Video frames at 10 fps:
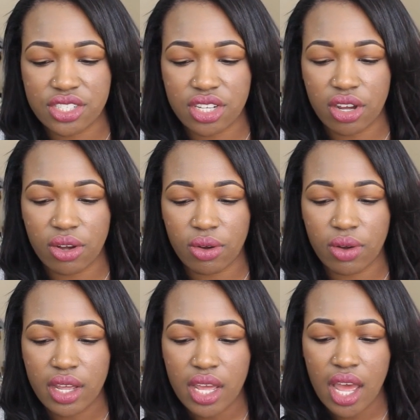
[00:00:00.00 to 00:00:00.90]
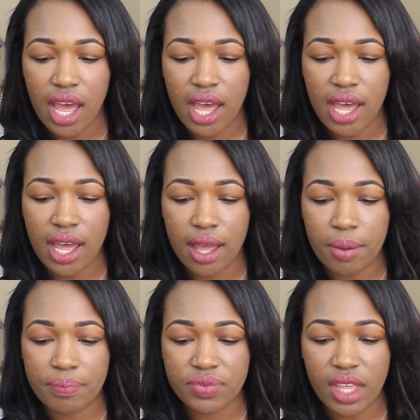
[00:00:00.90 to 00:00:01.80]
So
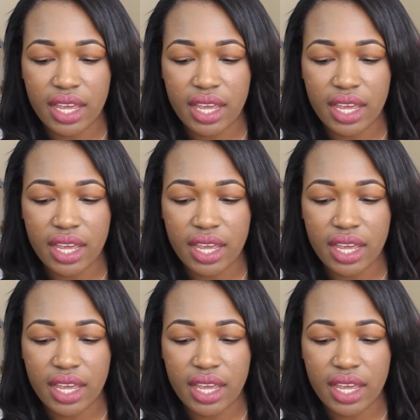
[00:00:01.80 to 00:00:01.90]
um,